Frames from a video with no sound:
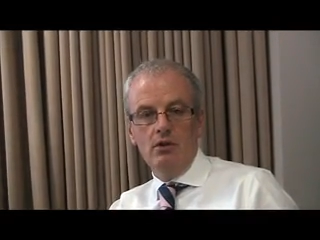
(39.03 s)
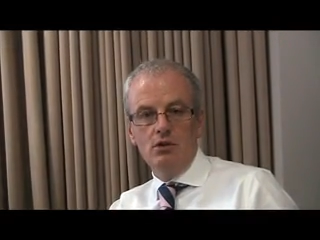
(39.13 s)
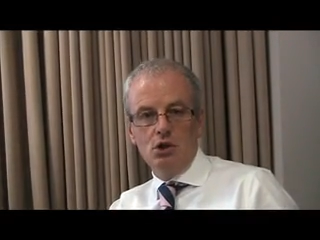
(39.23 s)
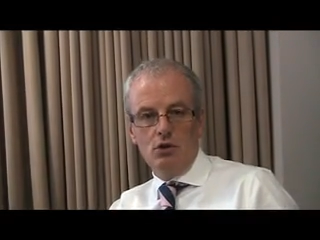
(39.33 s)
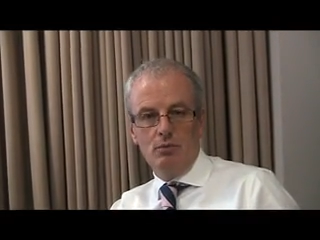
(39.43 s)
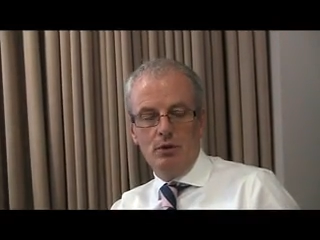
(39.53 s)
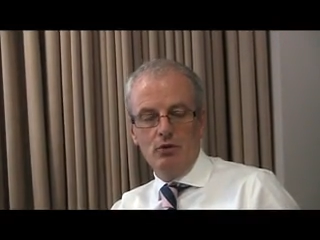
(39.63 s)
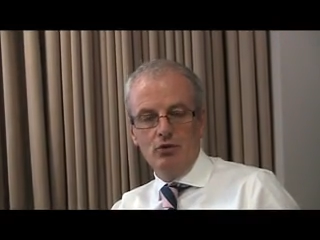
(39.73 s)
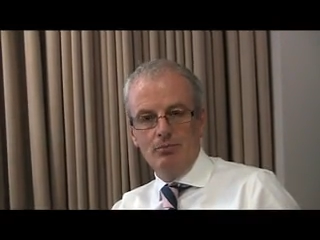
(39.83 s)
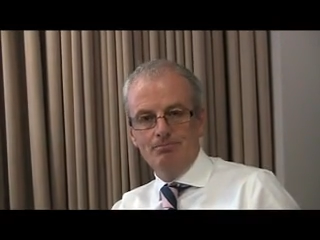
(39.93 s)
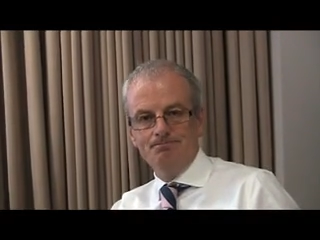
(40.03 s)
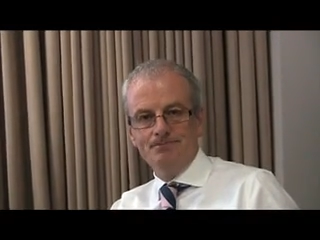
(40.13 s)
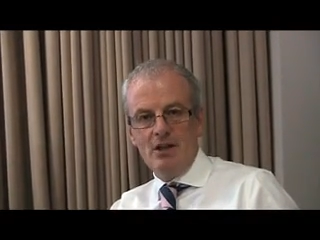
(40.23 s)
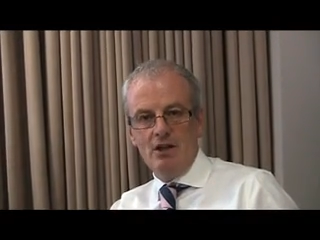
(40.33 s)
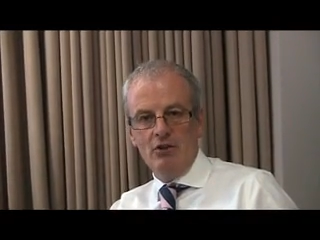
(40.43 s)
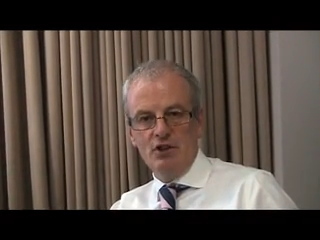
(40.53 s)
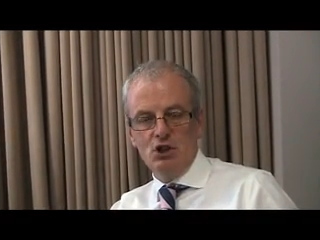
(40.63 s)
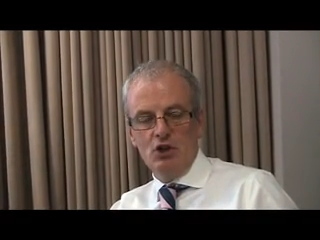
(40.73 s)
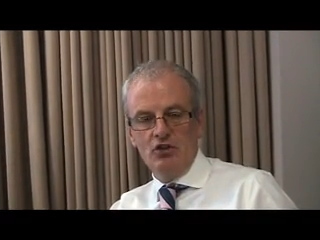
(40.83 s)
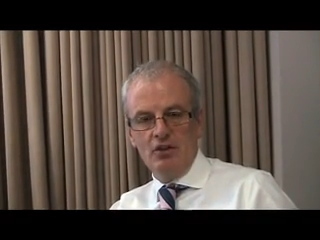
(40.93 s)
child abuse here in
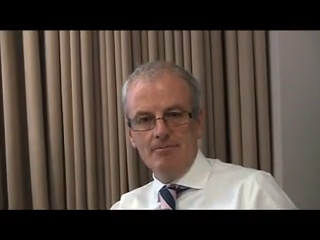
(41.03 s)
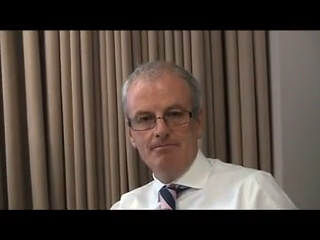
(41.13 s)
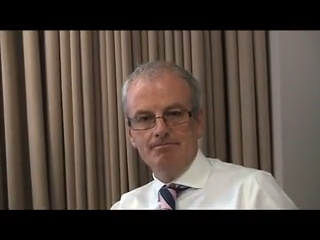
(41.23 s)
Jersey.